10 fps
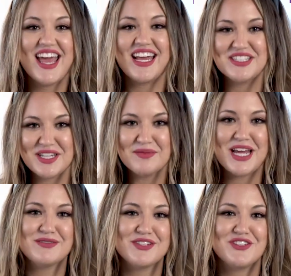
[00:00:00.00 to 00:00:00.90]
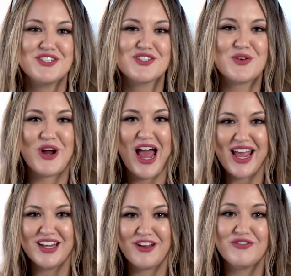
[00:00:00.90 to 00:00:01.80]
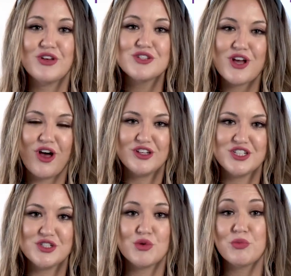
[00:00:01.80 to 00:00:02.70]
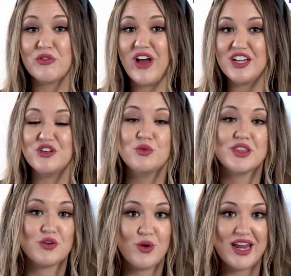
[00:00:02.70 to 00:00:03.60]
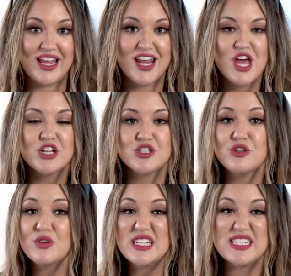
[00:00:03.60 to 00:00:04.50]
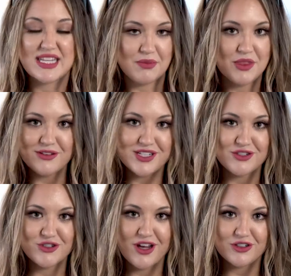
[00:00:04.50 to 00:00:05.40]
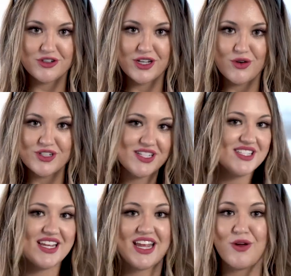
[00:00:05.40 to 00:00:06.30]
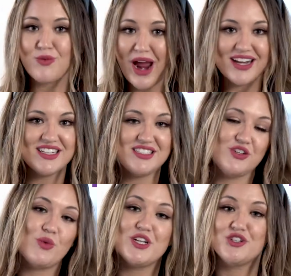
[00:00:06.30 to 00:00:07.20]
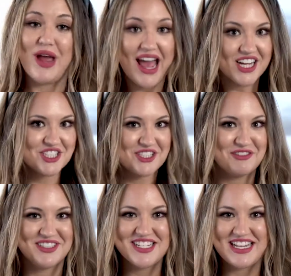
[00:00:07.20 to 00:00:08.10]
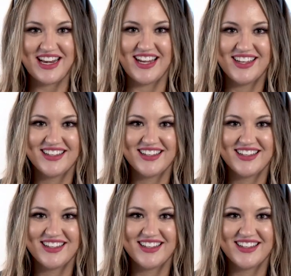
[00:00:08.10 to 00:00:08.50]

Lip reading: And sometimes if you score high enough, those colleges will provide you with credit, so you can skip those introductory courses and get right into what you actually want to study.